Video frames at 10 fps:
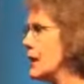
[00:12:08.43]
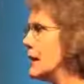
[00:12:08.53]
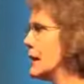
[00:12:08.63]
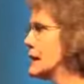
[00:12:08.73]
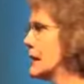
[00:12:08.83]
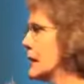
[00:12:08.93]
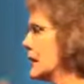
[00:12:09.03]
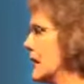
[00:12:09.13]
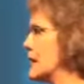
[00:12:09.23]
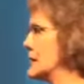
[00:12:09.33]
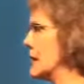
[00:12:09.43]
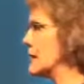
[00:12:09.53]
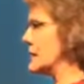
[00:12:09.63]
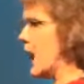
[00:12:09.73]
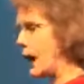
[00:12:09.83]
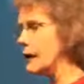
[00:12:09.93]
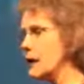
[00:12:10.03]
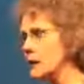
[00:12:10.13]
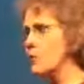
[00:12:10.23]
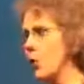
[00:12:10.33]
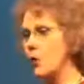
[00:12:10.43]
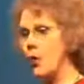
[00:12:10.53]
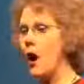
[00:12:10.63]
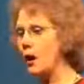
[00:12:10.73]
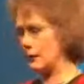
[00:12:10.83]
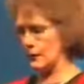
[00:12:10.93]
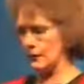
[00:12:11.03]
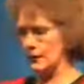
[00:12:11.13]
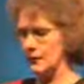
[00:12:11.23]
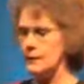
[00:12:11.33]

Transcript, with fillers: and it, it like says, I need more water.